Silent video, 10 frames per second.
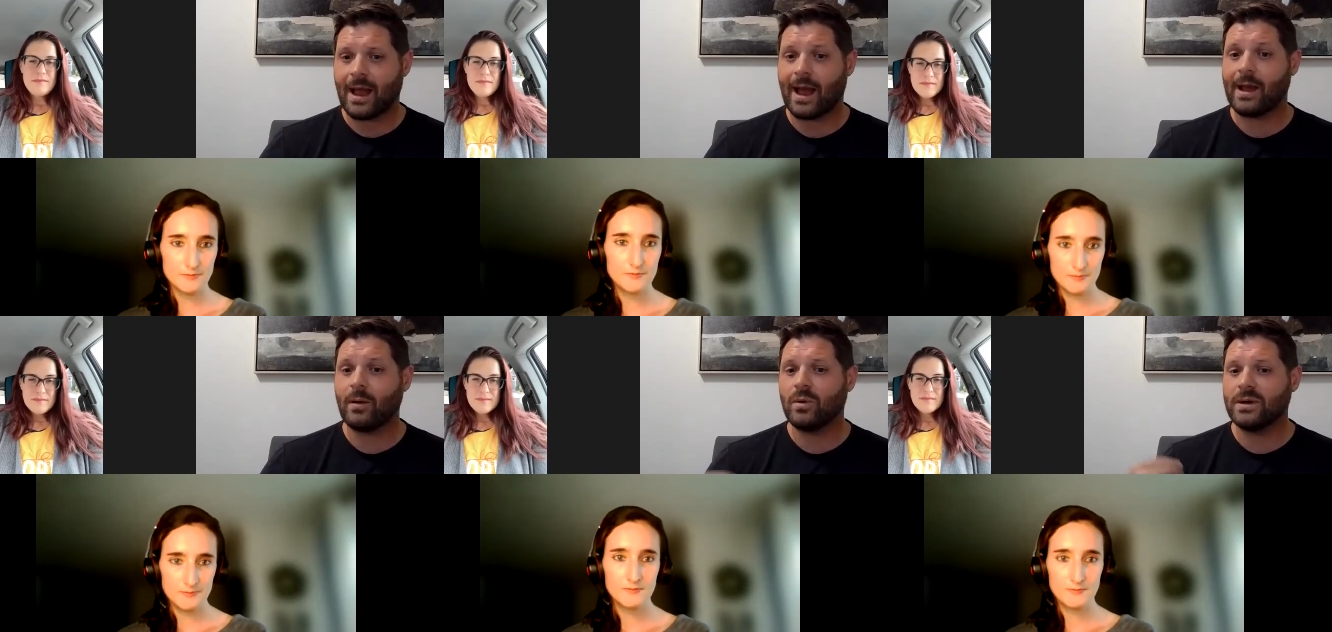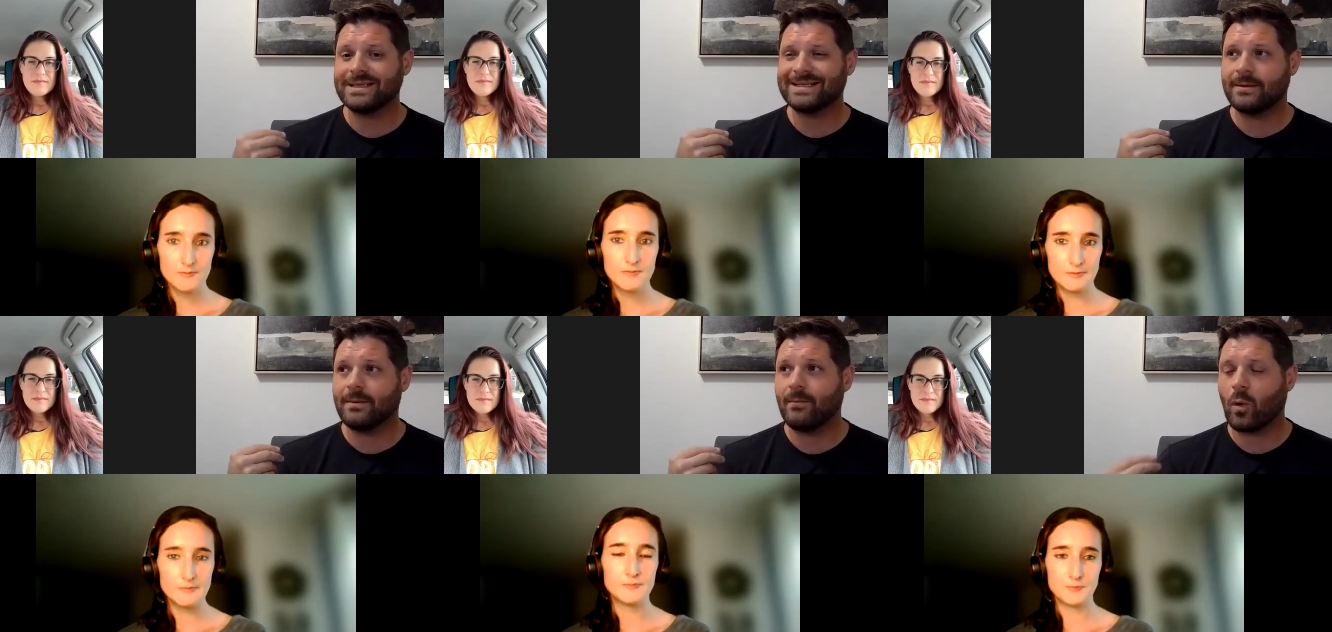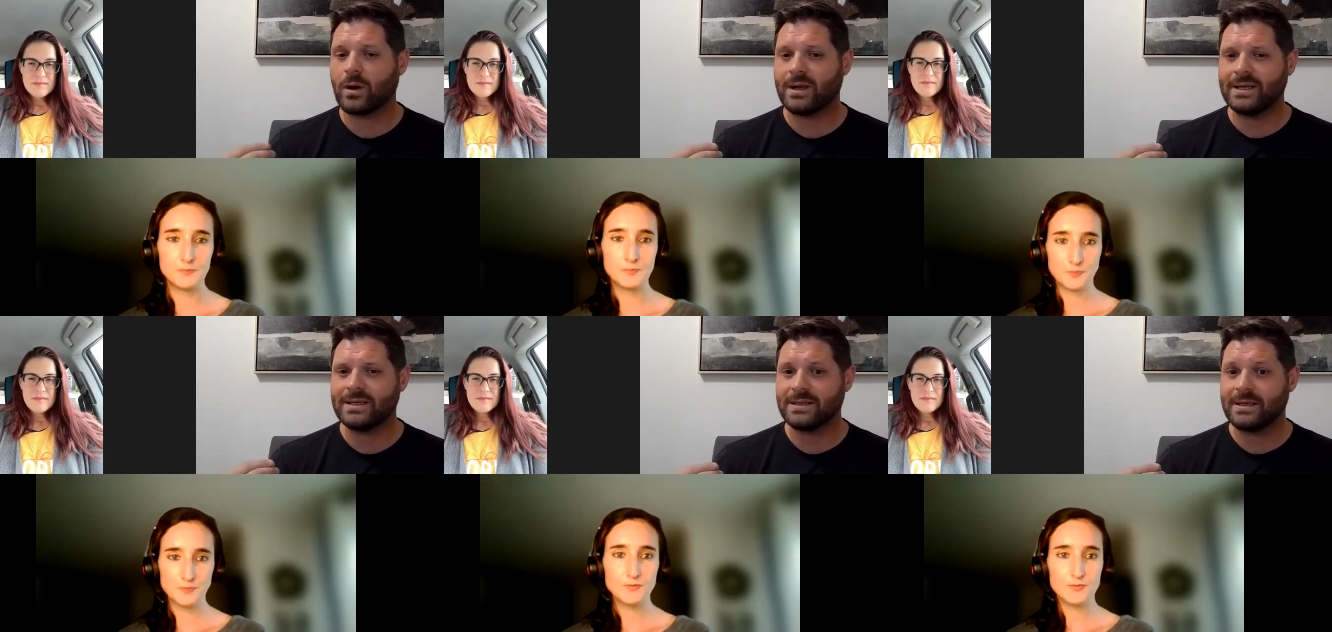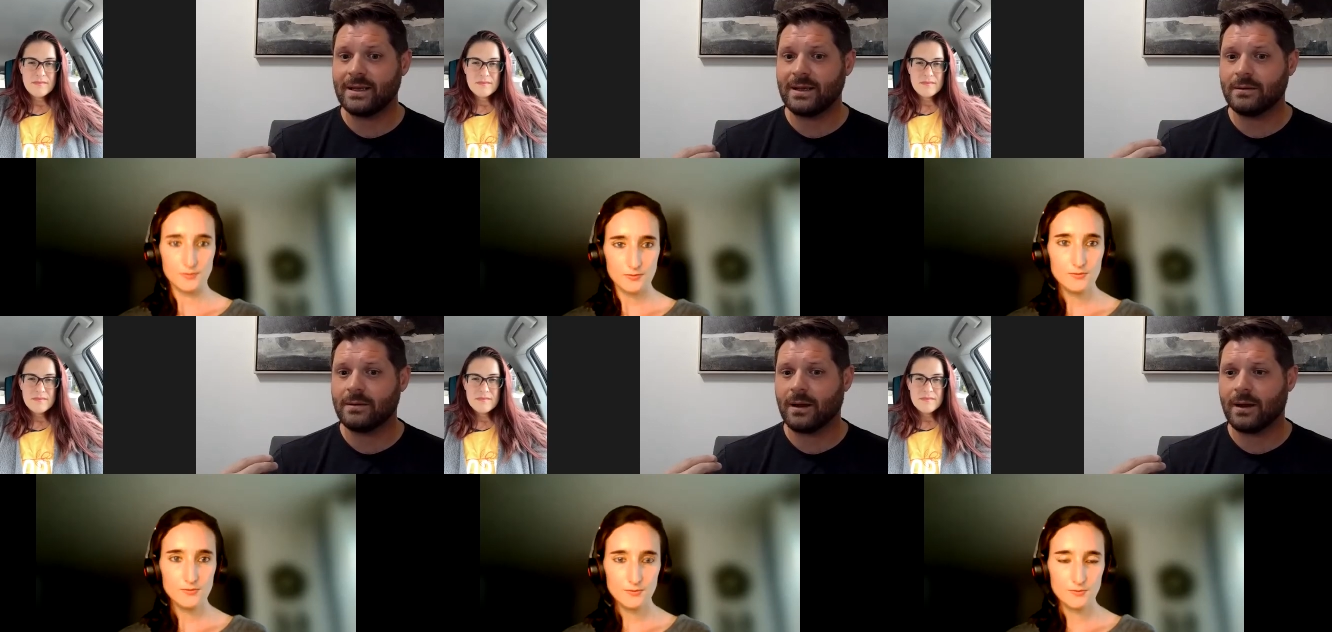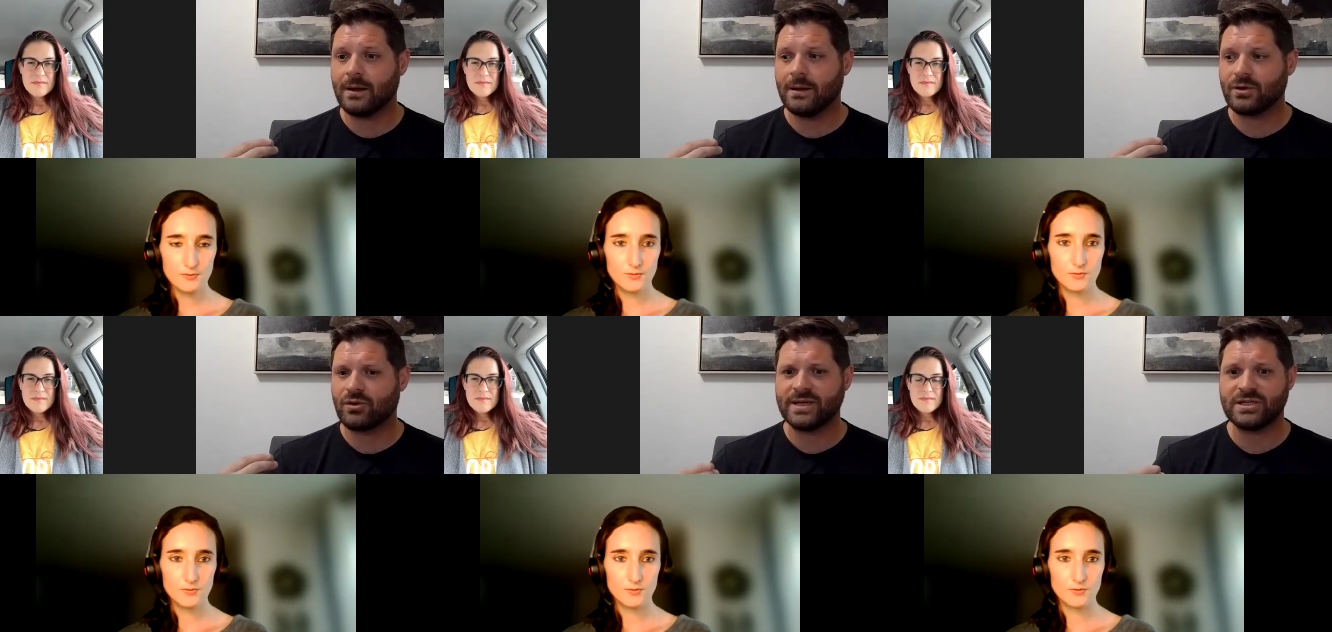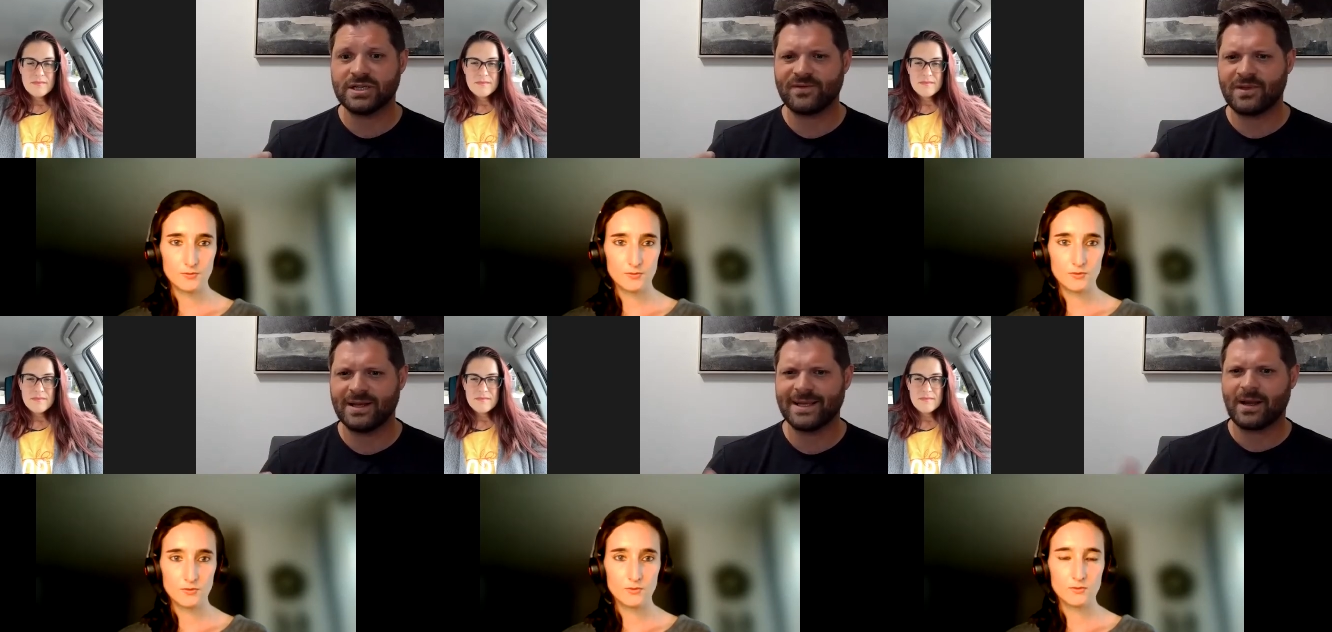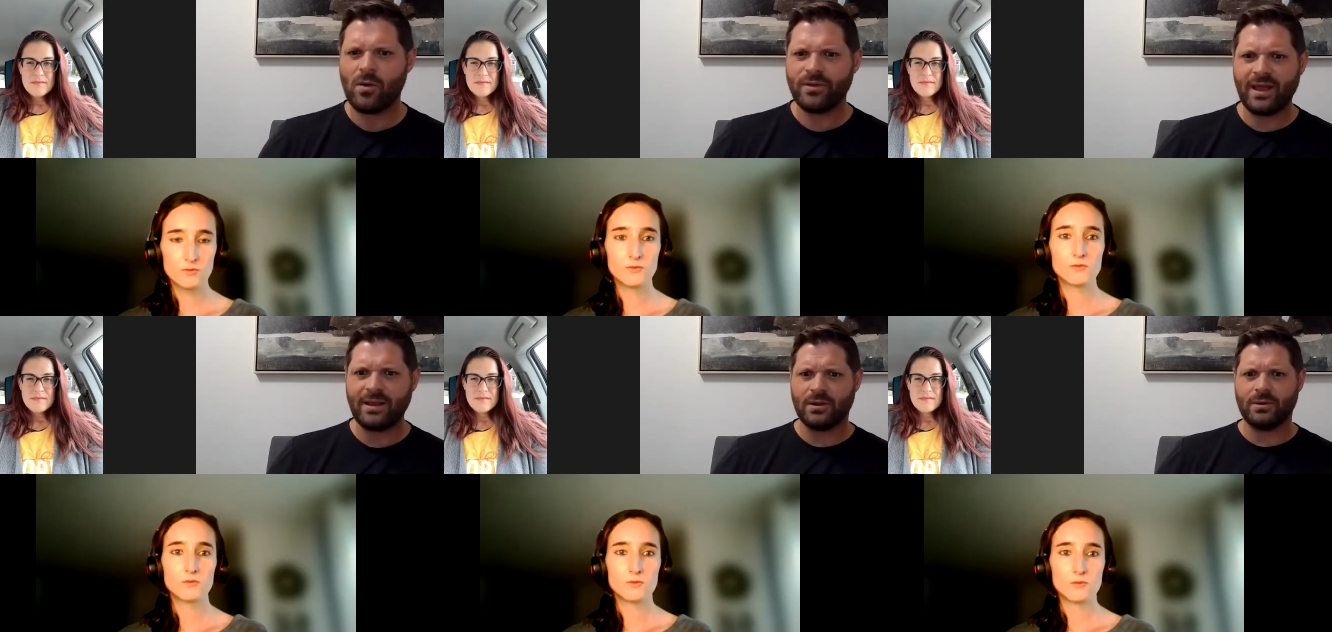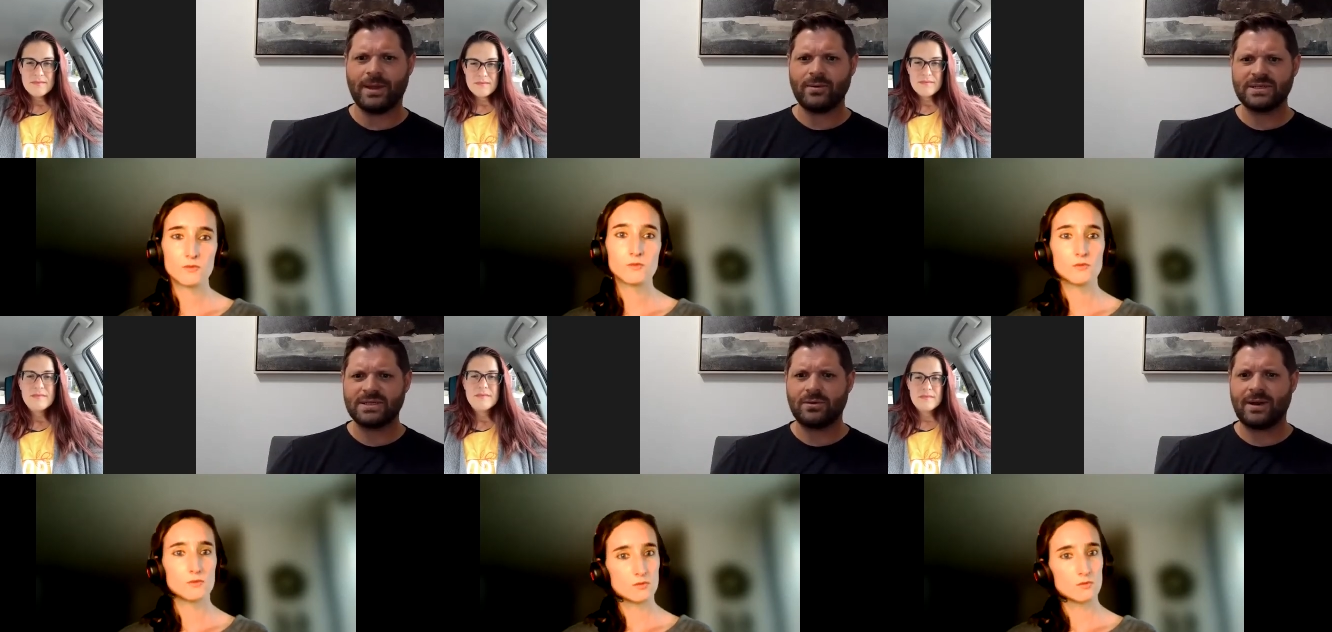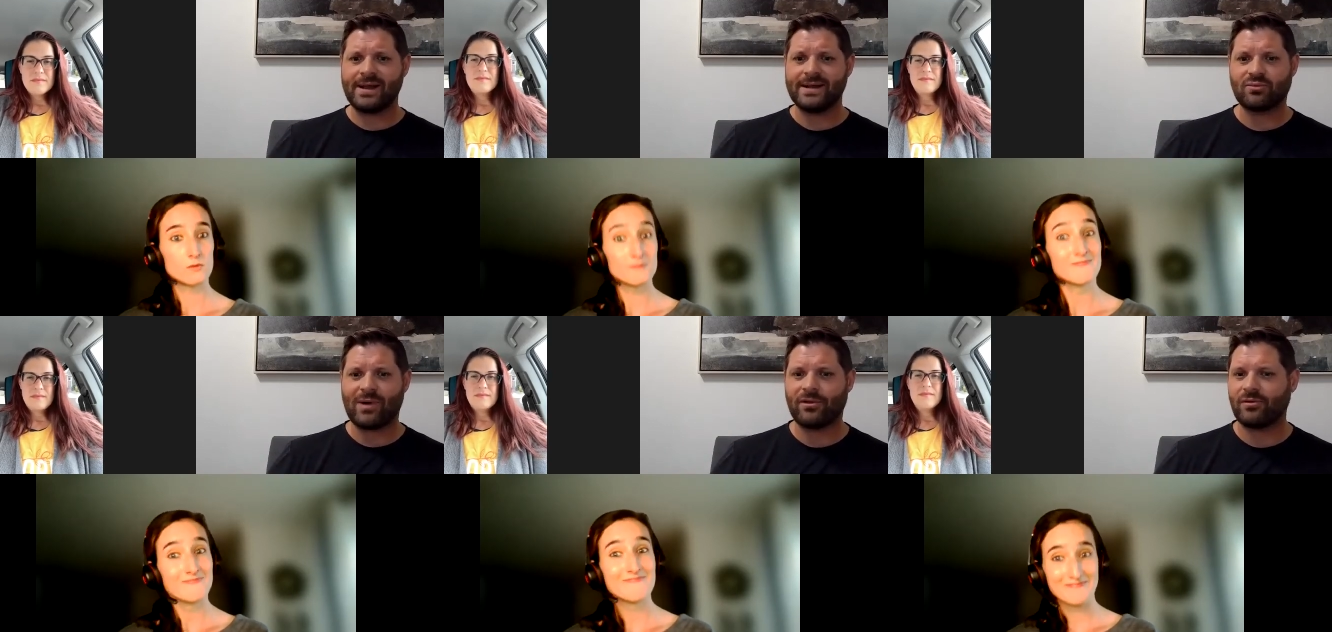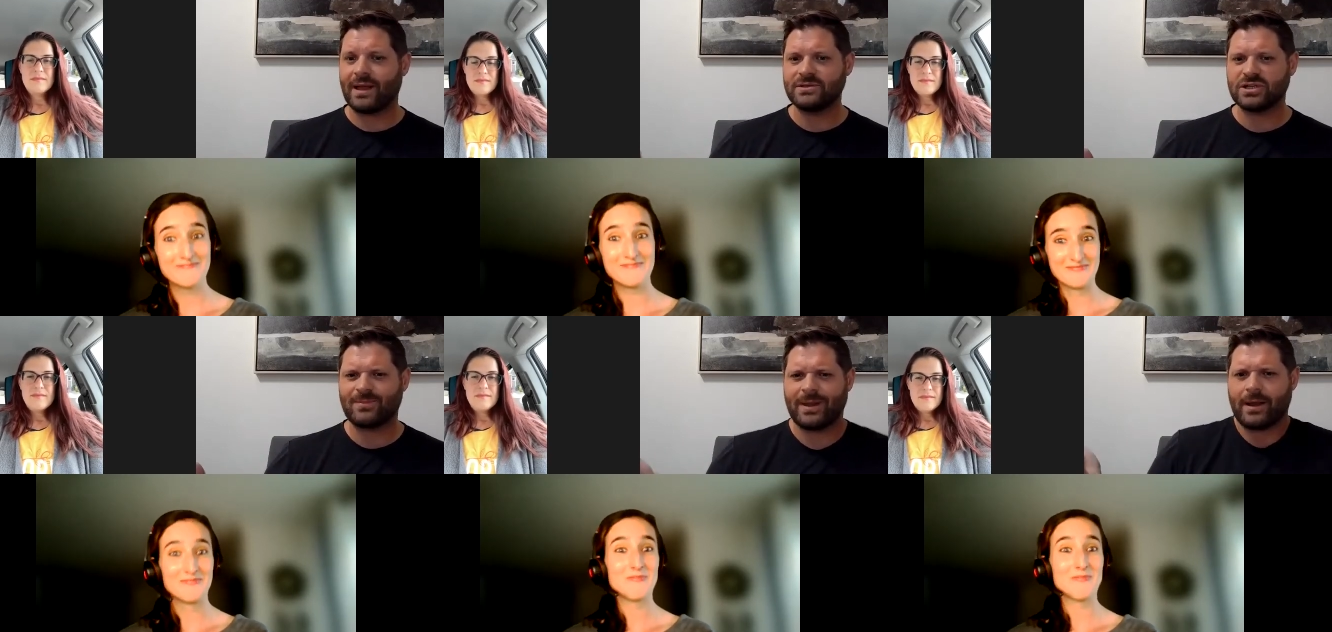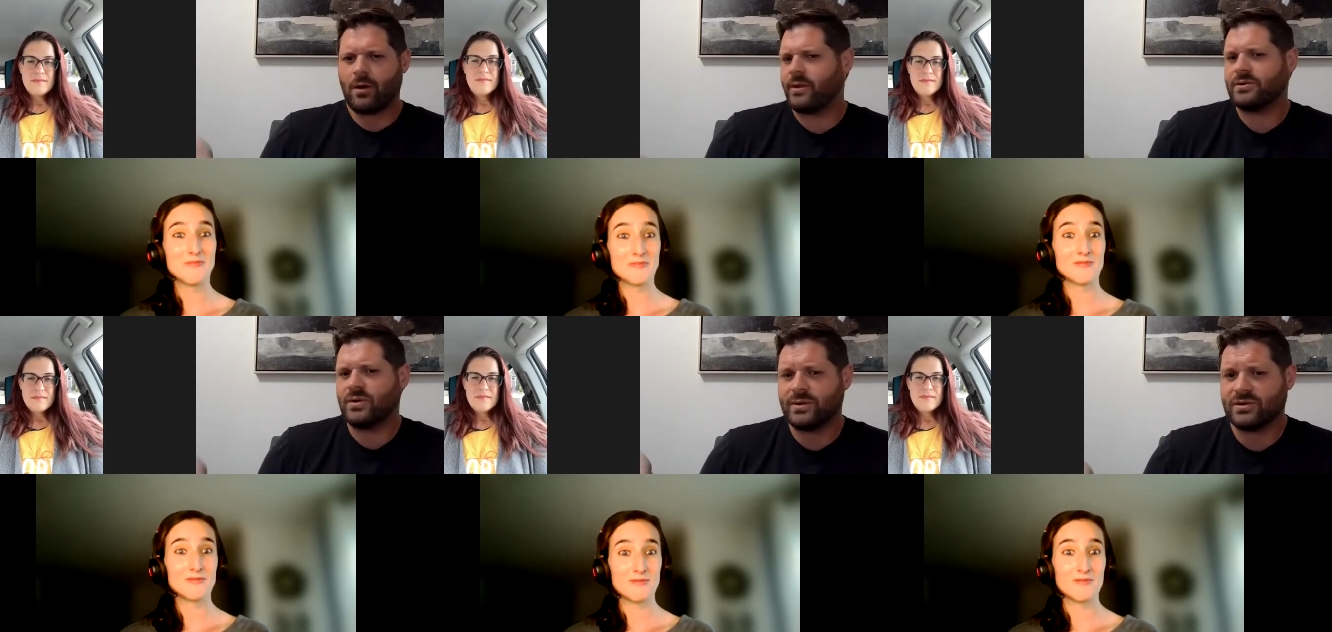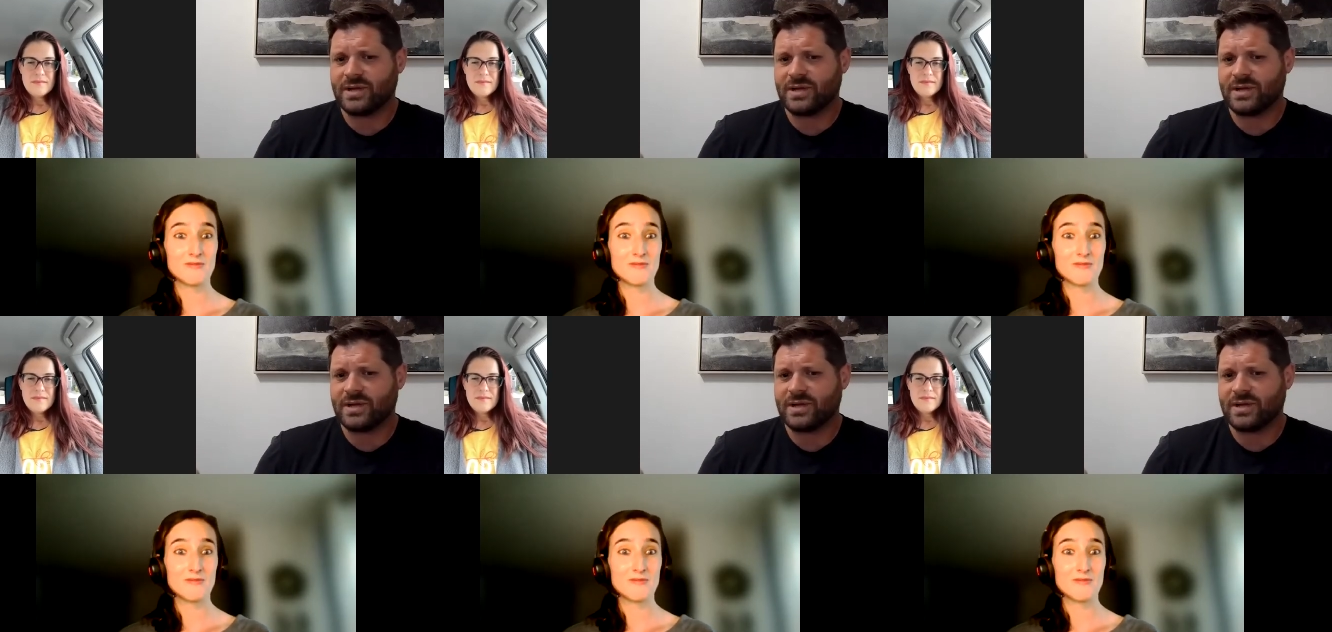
Speaker 1: i was more easily uh, gracious for things like oh thank you that was so nice rather than just be like oh they're doing their